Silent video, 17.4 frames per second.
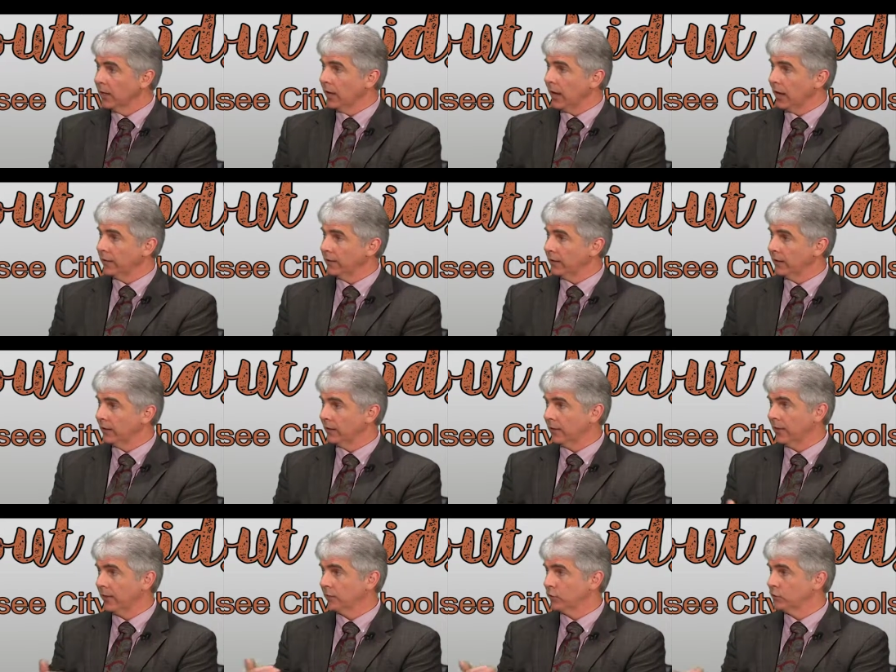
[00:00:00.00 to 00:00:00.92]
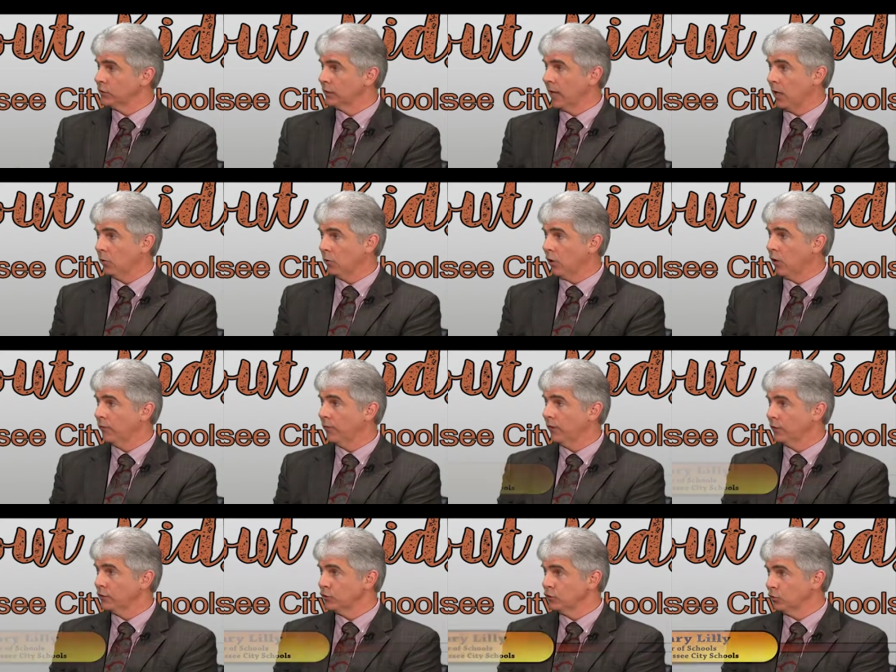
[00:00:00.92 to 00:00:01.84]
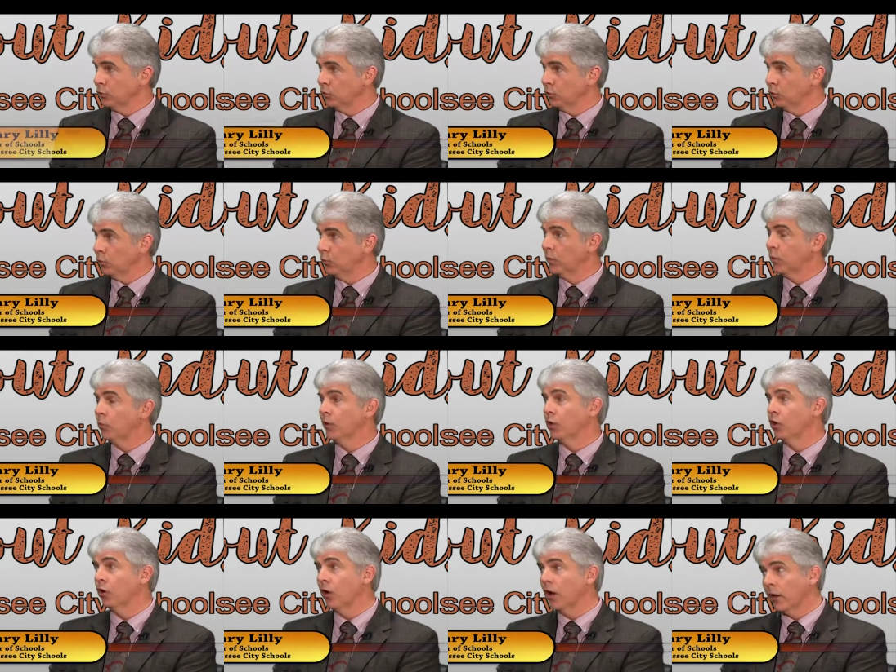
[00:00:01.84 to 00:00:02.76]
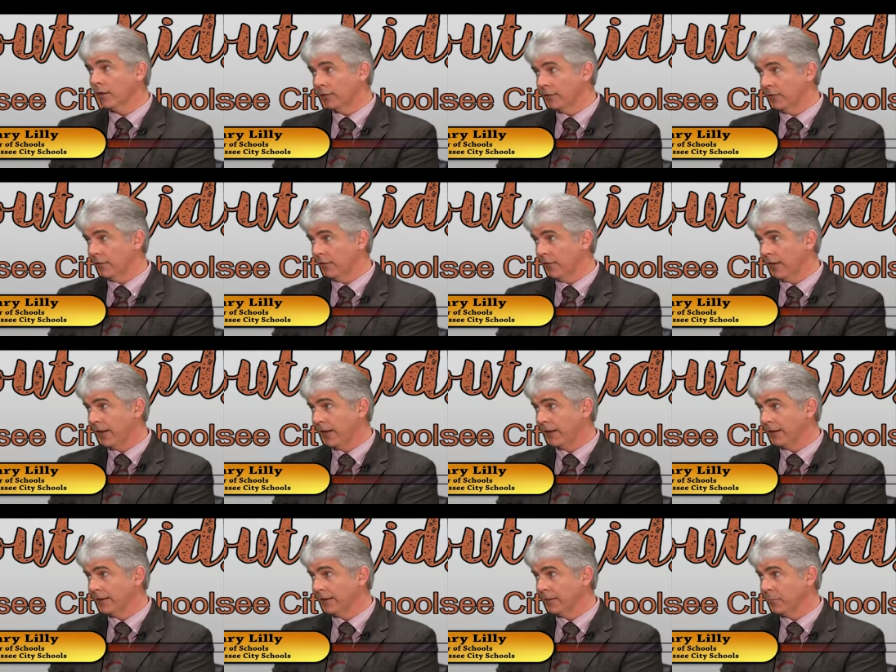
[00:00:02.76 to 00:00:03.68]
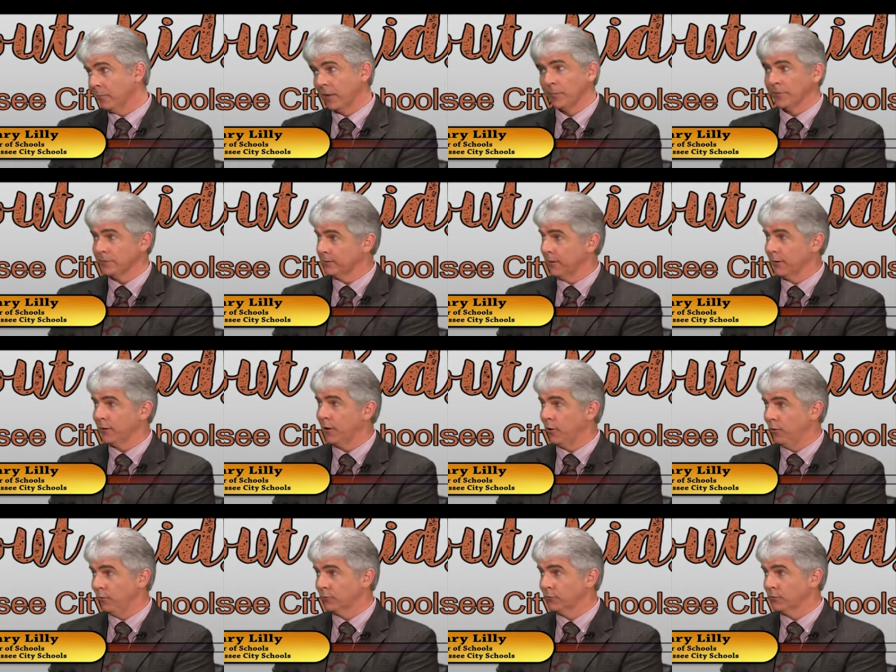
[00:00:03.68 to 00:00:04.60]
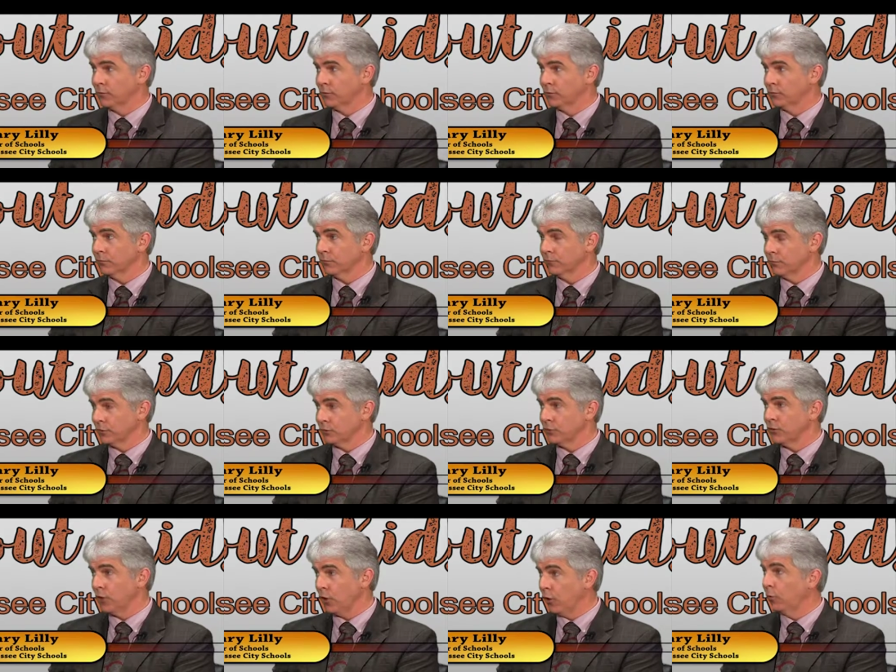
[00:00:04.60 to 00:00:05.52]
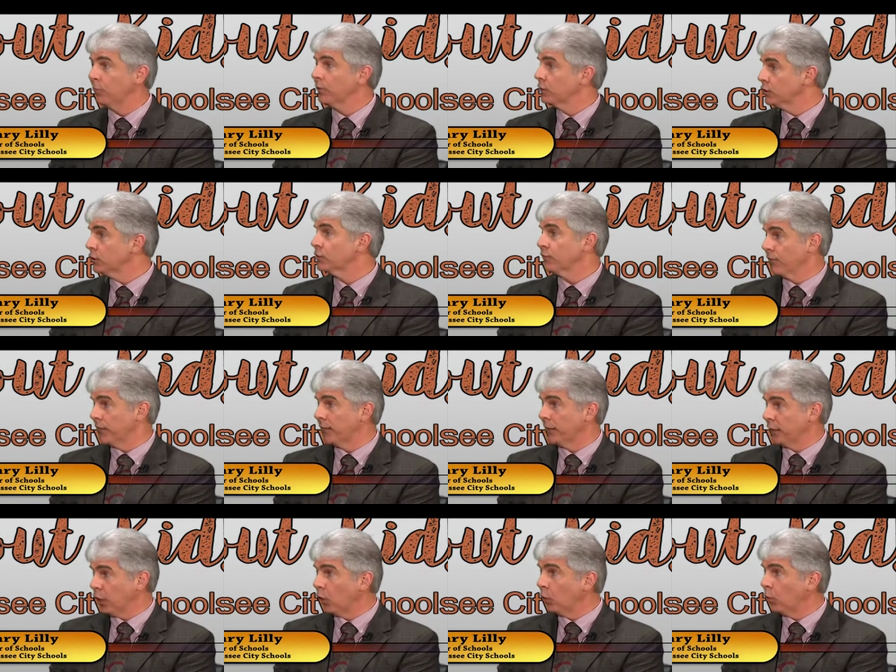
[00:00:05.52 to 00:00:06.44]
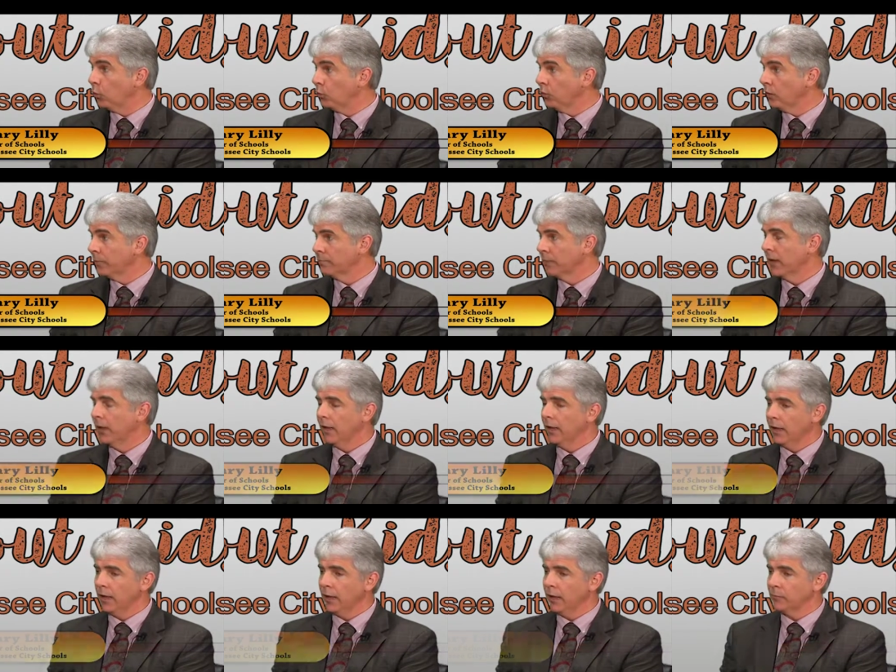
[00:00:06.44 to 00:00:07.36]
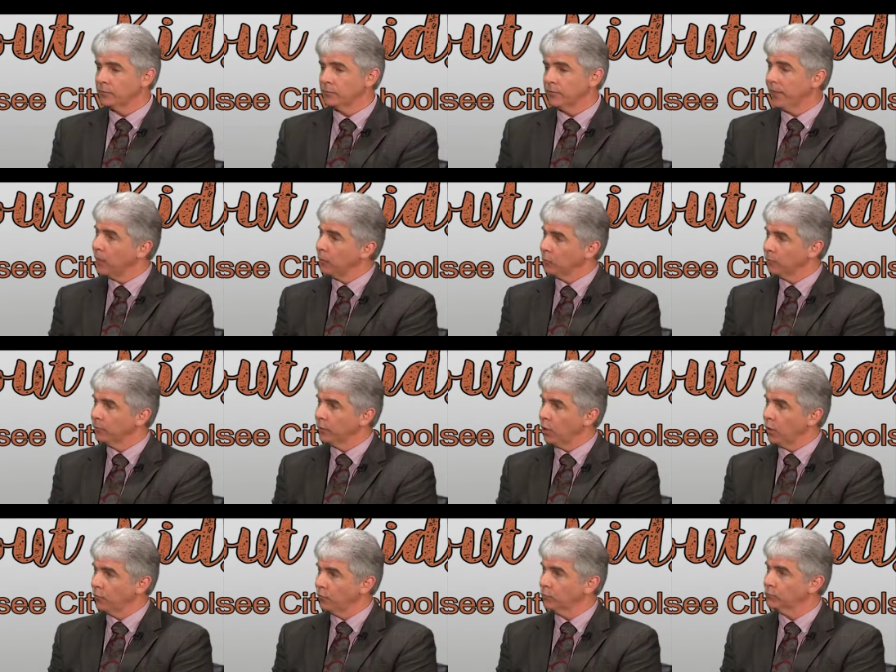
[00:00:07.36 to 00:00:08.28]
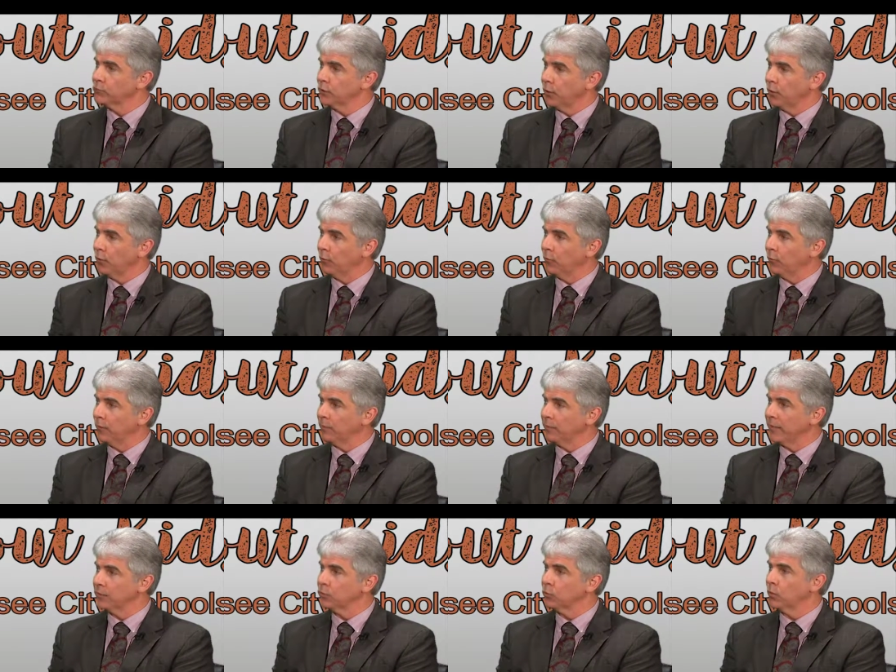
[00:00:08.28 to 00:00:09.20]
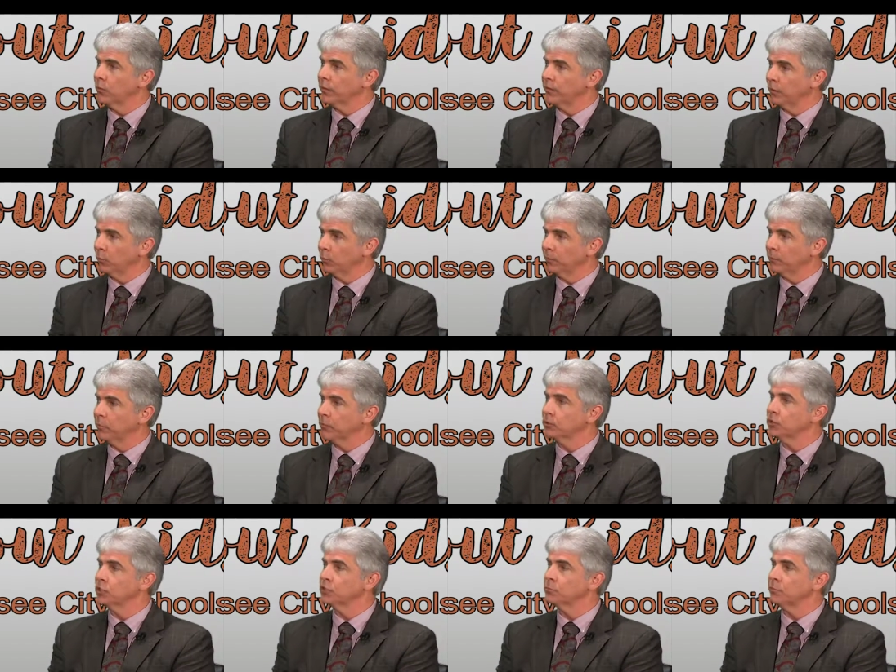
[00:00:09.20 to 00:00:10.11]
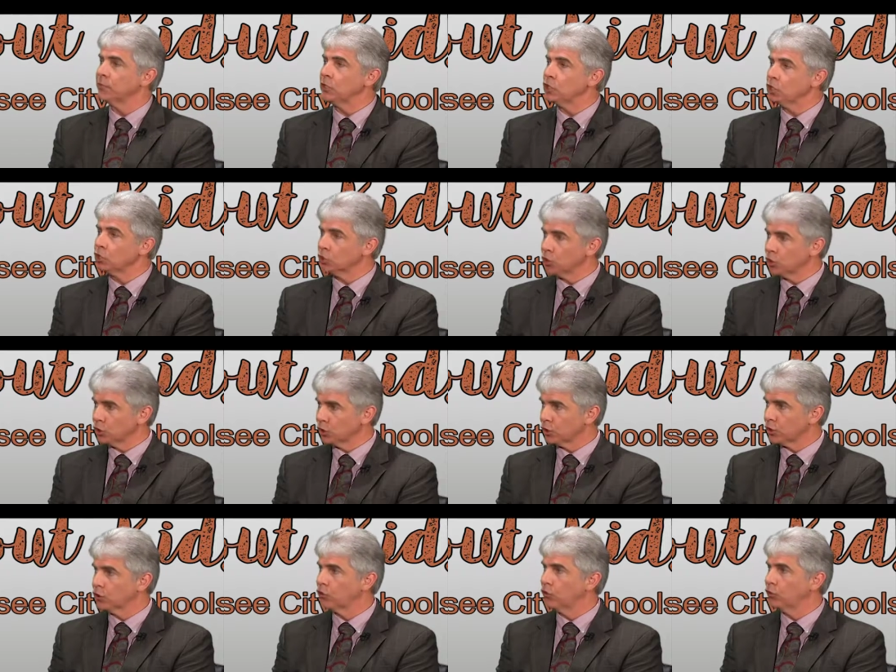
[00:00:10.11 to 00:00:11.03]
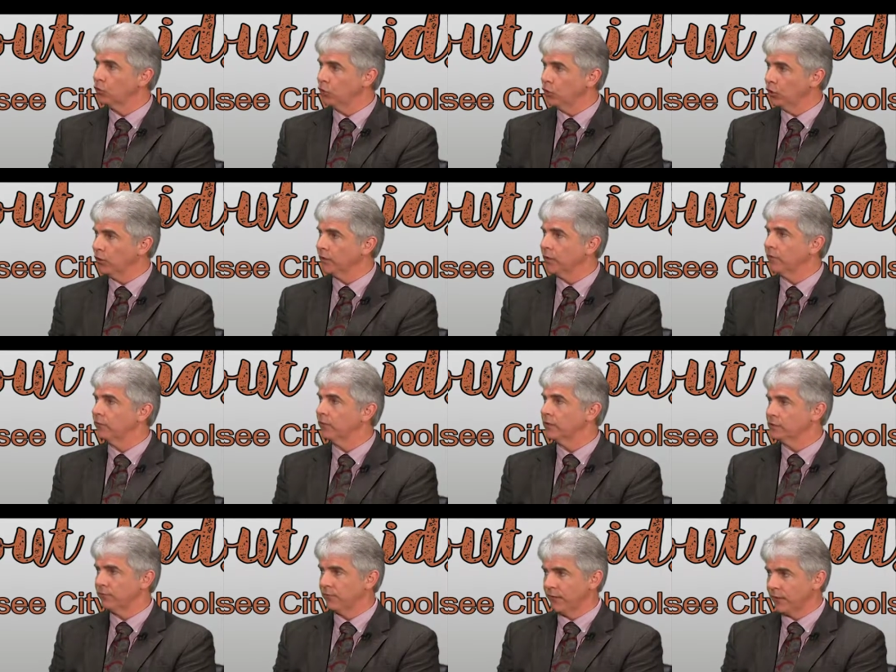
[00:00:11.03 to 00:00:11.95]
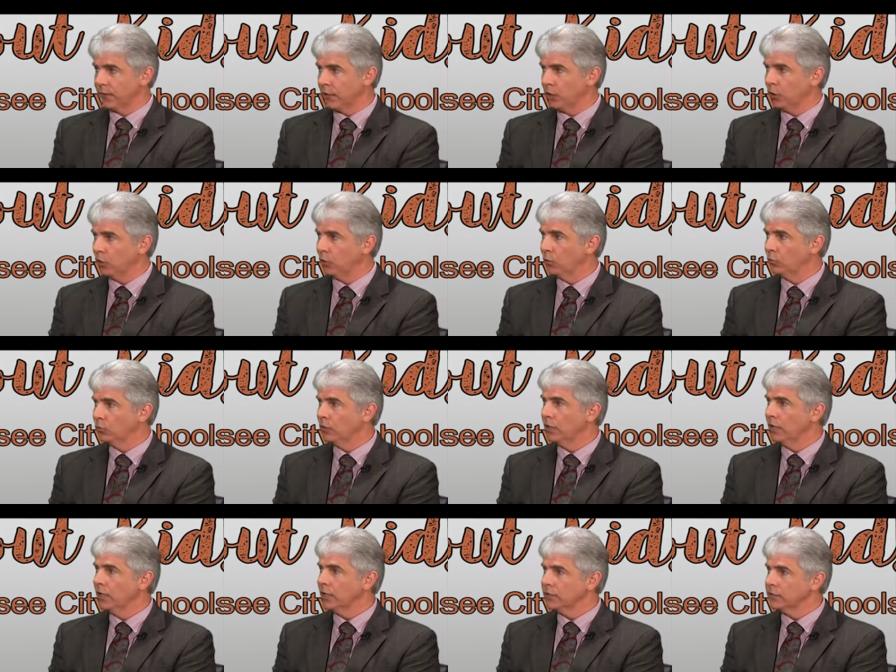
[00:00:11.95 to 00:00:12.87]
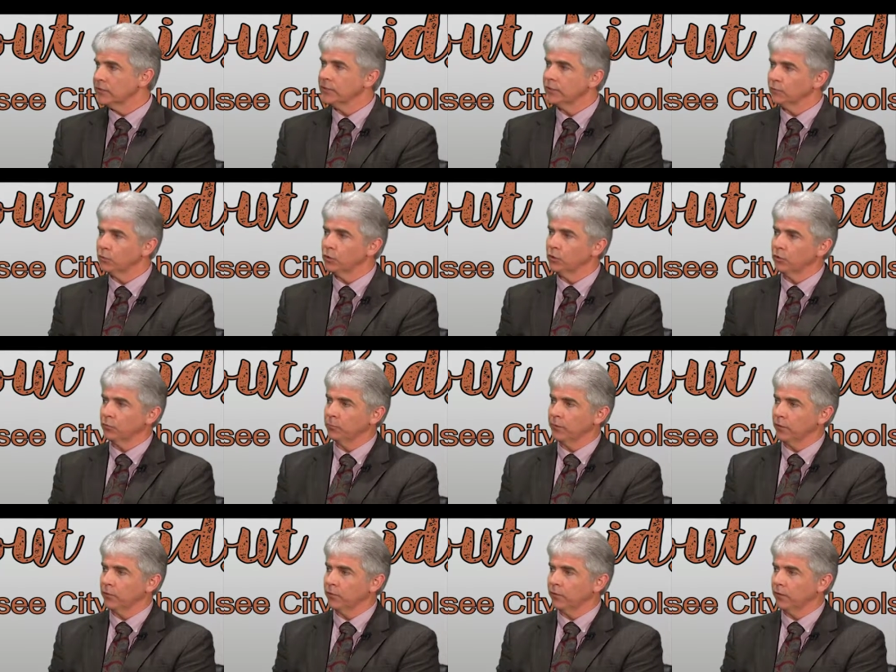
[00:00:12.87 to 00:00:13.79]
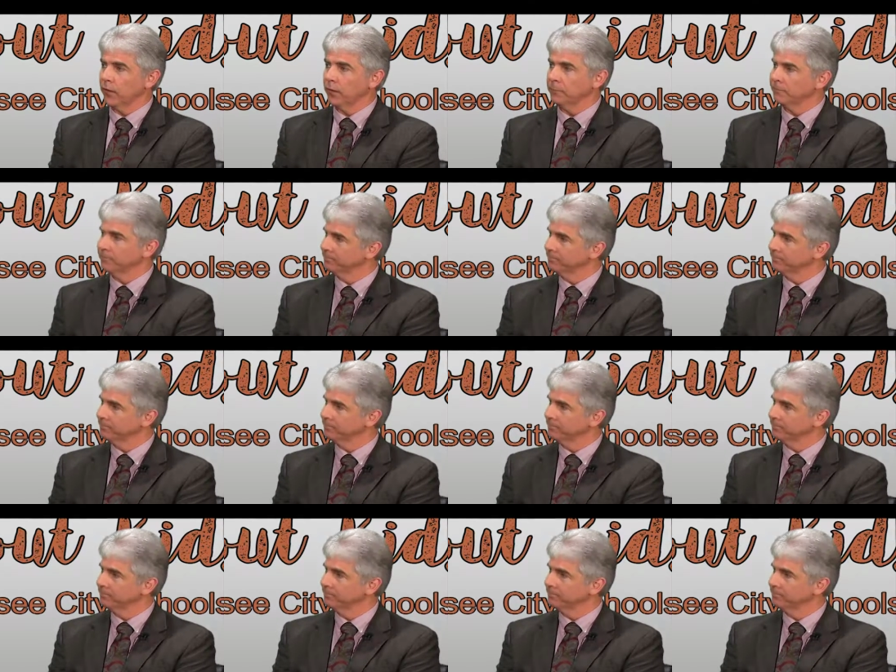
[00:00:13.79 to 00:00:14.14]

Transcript: and then let their child off at a school when we are on a delay, and maybe it's not calling for snow, but it's just very cold. So that would be awful. So that's what we tell people, is just be sure to look if it's very cold to see if we're going to be on a delay.